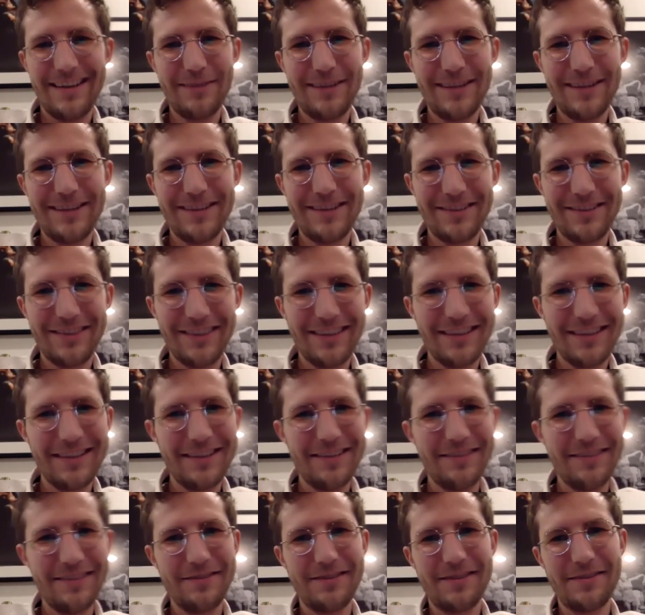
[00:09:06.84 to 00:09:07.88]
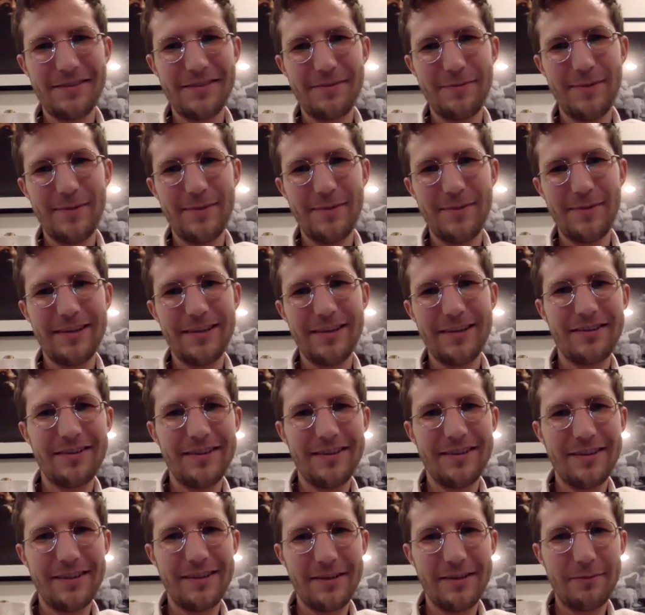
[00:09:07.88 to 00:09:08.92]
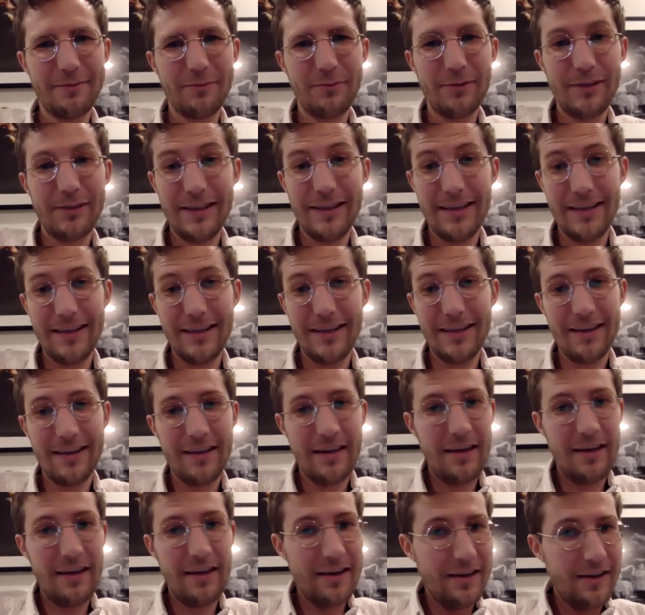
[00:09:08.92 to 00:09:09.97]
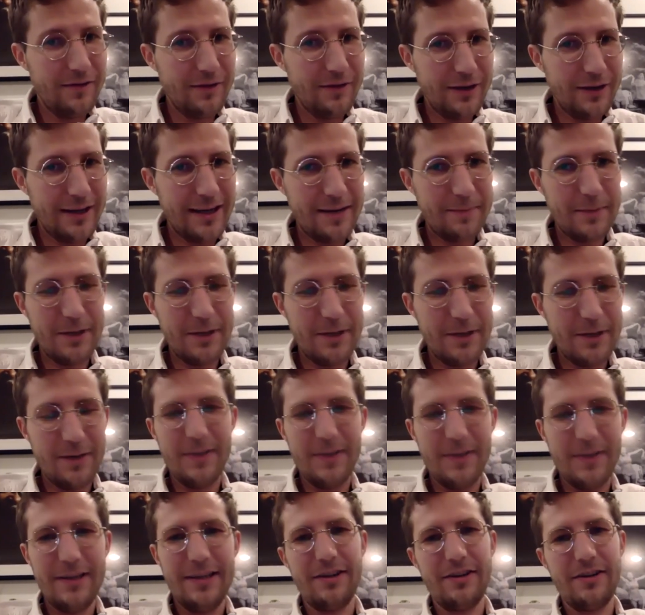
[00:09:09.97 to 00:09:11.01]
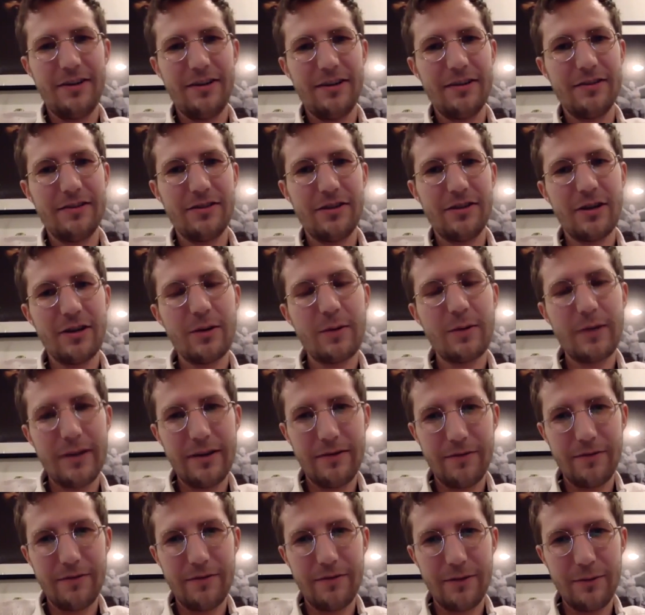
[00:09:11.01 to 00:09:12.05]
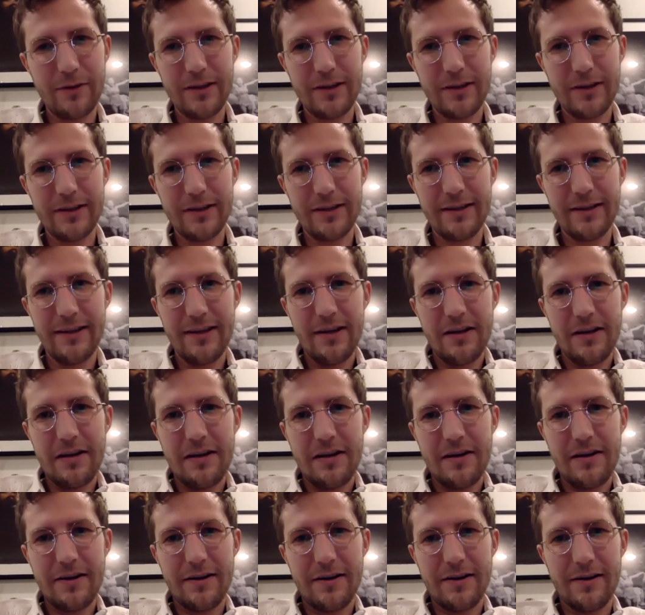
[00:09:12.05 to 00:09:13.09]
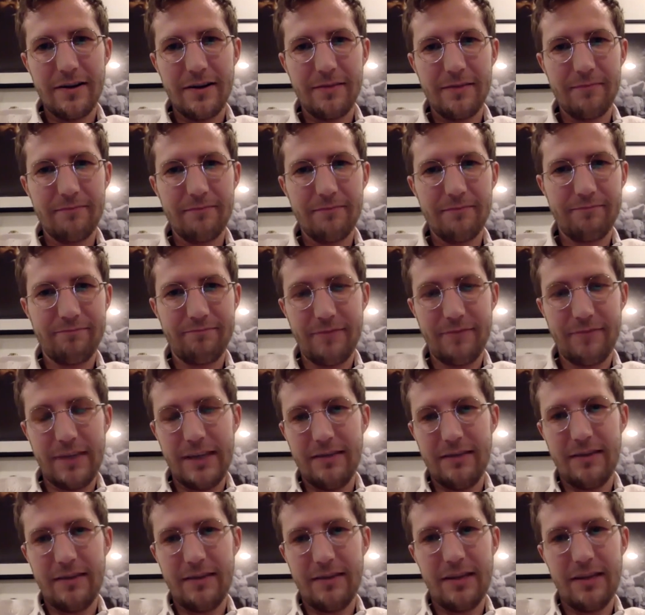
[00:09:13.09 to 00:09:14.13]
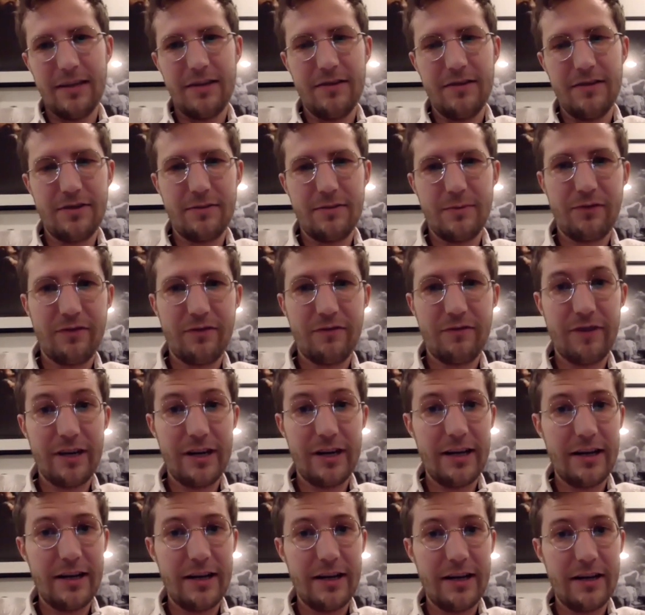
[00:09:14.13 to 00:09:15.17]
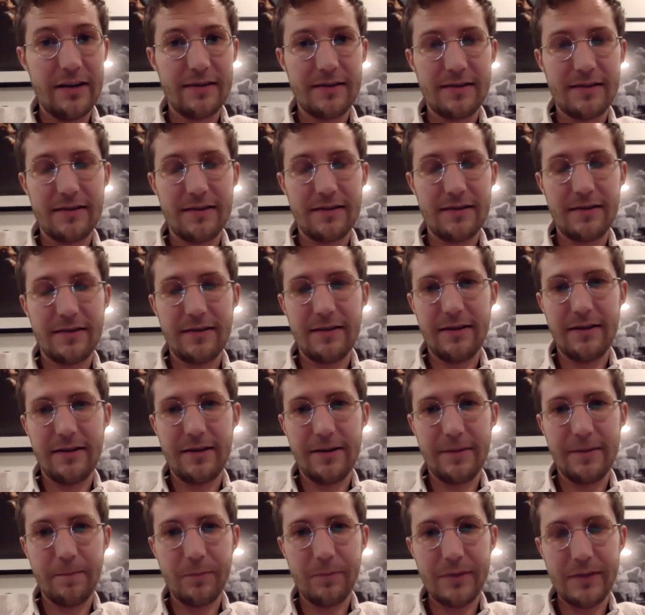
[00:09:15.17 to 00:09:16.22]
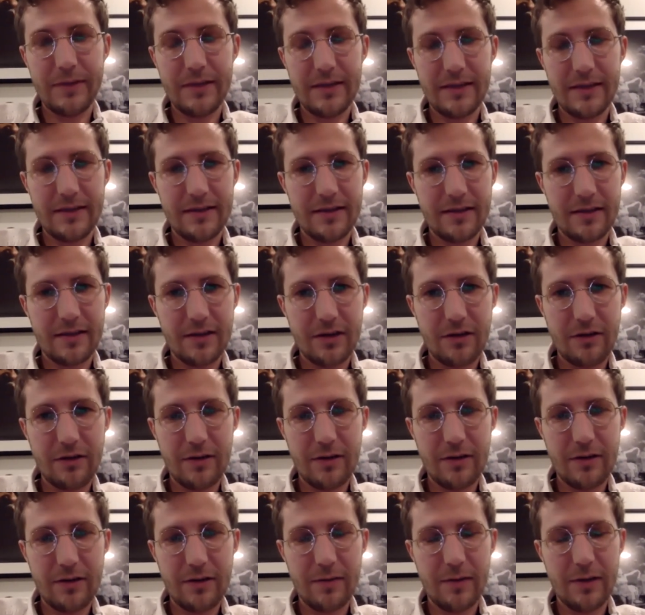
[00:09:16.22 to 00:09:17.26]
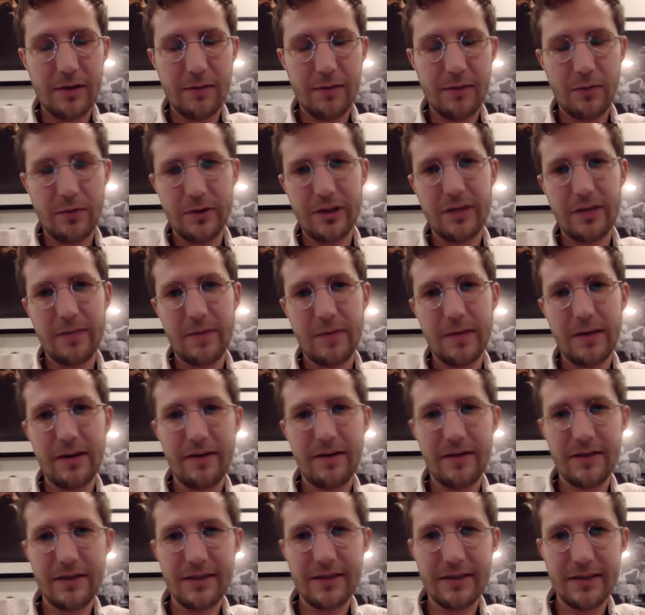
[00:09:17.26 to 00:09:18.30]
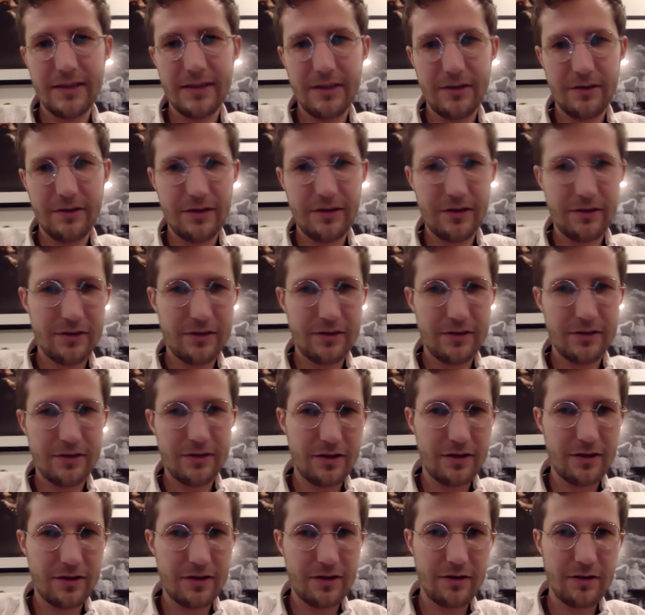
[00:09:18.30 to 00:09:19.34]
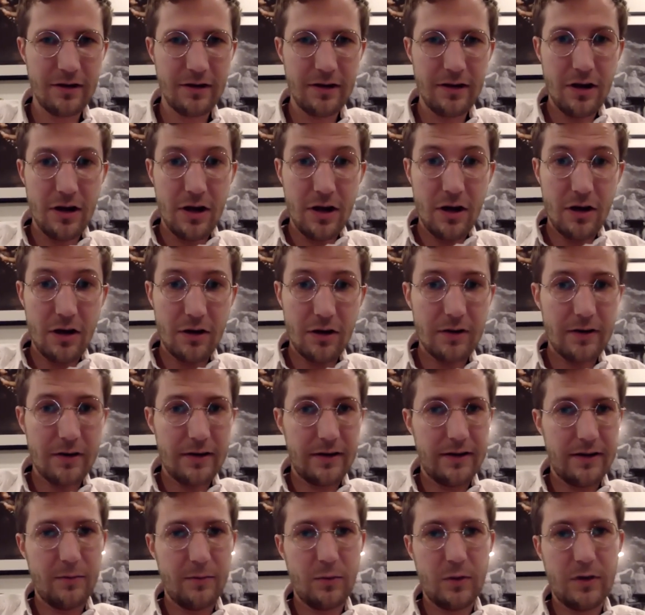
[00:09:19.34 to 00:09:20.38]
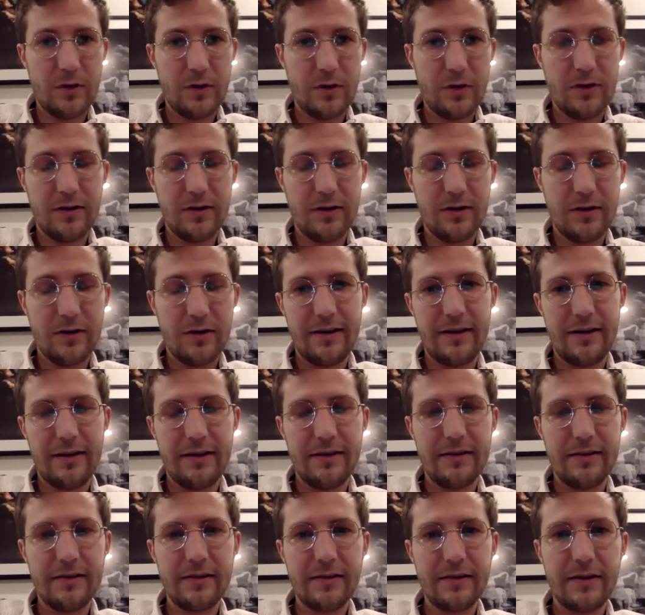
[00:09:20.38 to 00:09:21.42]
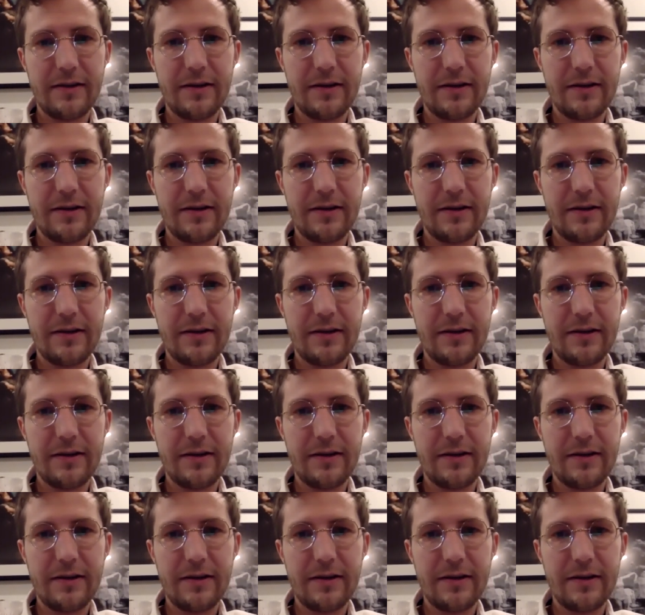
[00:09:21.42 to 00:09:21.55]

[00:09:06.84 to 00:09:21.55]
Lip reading: wow, thank you so much. Really very happy to be here and talk with everyone. And thank you so much for inviting us. This is an incredibly important topic, obviously near and dear to our heart and work, and